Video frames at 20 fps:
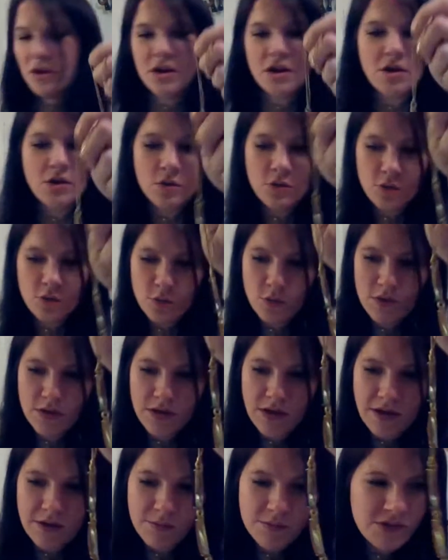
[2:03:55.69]

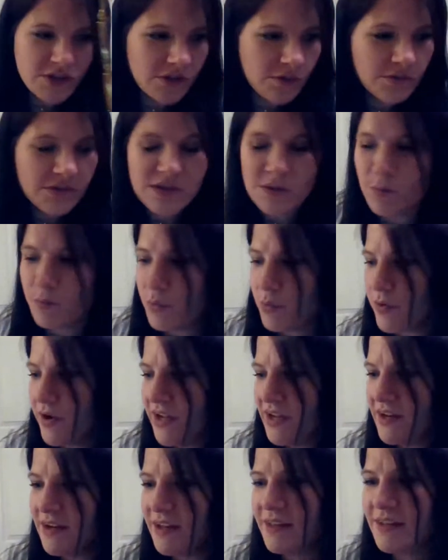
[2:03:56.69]
know. I wish there was a
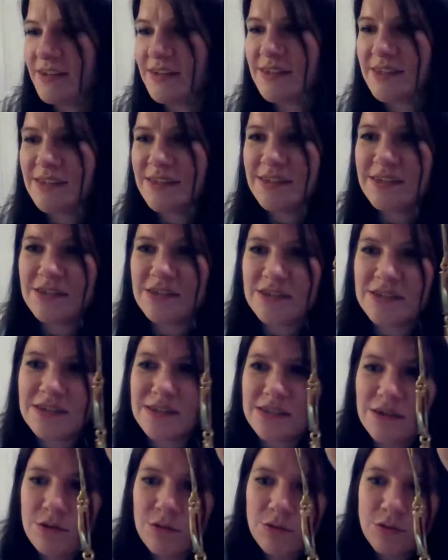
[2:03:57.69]
brand on this. This is
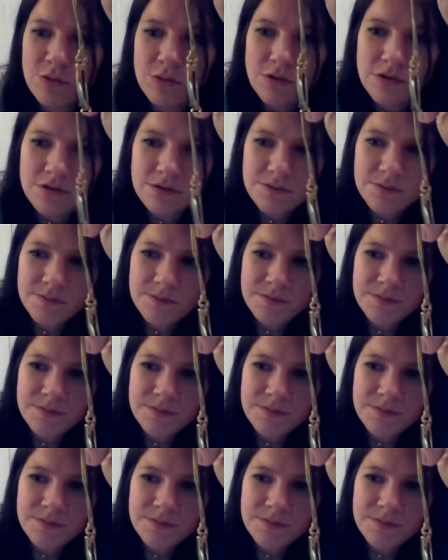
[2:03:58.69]
just too cool.